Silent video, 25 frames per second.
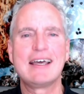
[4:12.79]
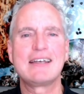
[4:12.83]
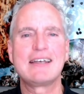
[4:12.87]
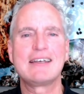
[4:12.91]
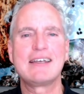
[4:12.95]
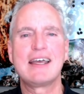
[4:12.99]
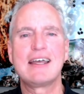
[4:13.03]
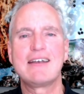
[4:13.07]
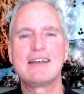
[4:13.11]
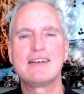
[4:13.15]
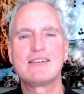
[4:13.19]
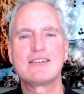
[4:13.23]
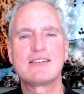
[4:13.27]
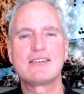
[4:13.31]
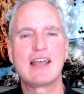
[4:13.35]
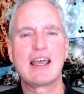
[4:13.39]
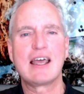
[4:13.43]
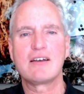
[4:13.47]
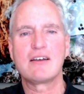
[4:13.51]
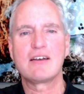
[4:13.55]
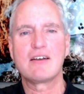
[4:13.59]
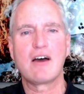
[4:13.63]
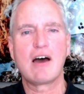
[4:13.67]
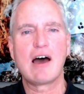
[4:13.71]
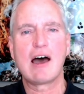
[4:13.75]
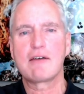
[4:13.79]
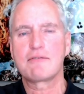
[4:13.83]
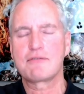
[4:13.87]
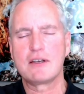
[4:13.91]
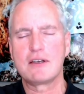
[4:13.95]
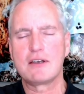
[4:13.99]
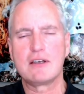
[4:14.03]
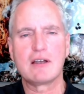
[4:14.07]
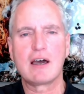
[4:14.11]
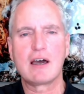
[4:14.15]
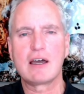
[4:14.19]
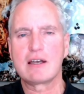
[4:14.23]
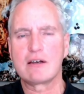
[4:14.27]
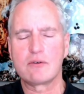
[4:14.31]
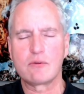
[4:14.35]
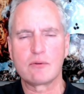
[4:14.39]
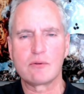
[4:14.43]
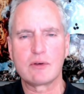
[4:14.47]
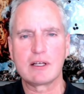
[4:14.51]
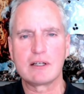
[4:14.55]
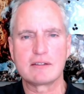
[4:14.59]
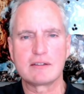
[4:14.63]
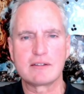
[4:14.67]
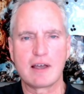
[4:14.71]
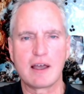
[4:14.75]
that and and often not
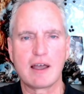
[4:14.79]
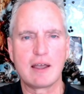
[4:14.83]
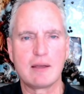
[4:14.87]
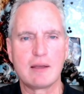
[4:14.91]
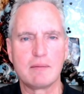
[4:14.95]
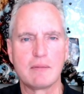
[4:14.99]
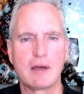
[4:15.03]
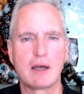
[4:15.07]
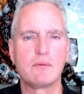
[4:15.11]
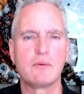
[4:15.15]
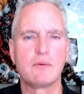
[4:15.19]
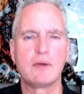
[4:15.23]
in real time.